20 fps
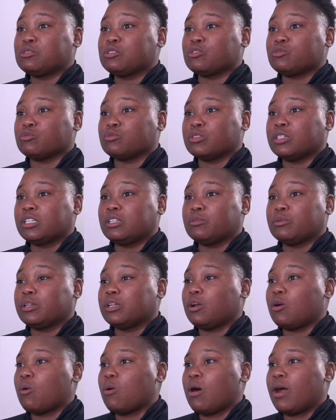was really,
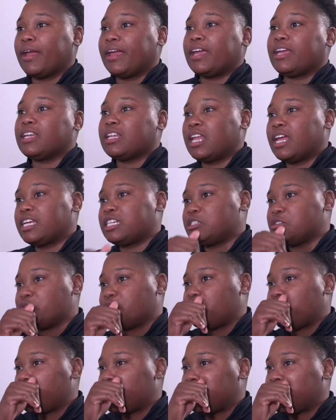really quiet. Like, she was
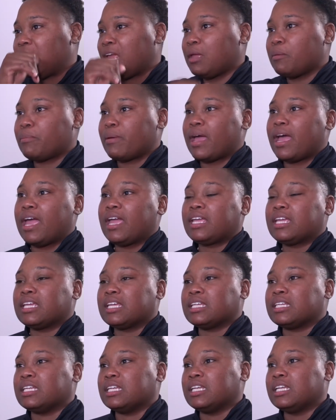very laid back,
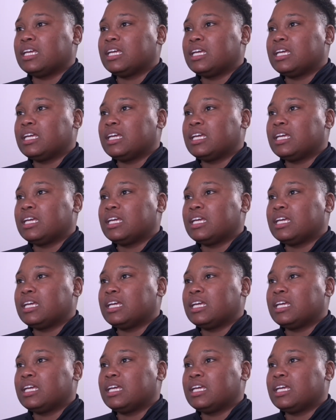and